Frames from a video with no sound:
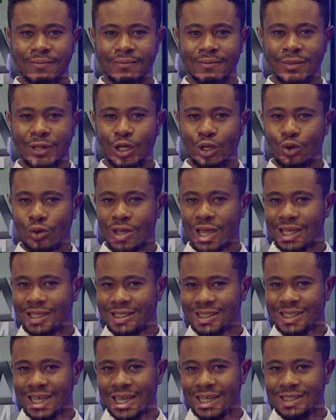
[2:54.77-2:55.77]
look
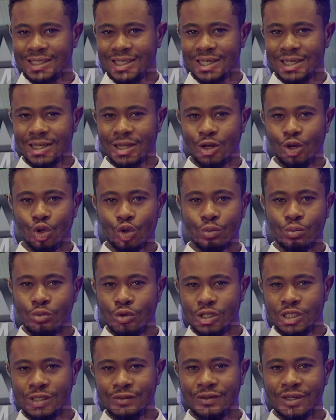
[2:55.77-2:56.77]
exciting, look
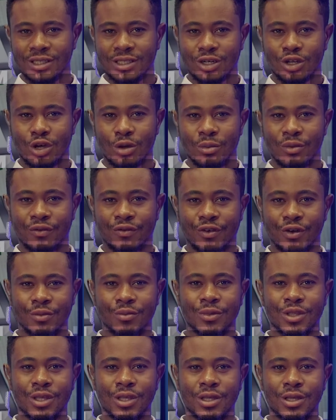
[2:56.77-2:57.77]
motivated coming from
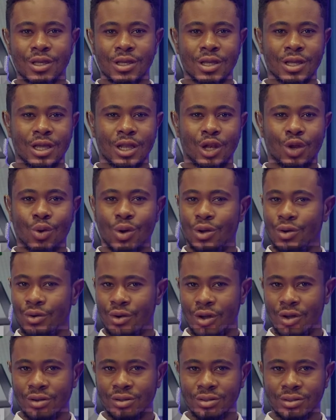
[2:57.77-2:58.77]
the lower
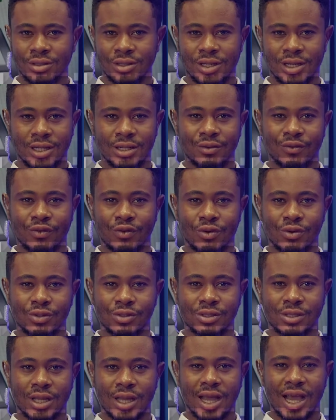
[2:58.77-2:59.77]
rung, and of course
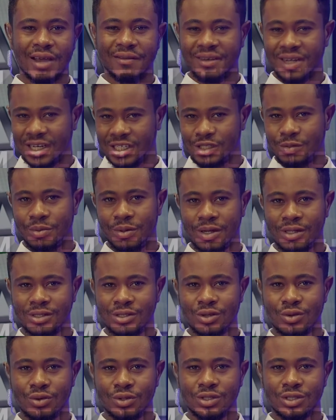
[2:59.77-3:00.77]
I have an experienced
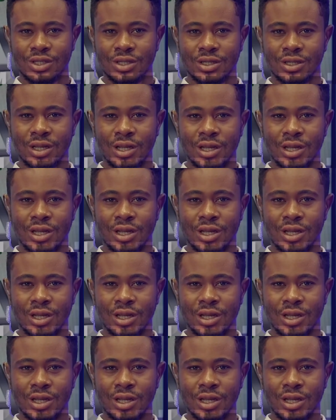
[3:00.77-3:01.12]
coach in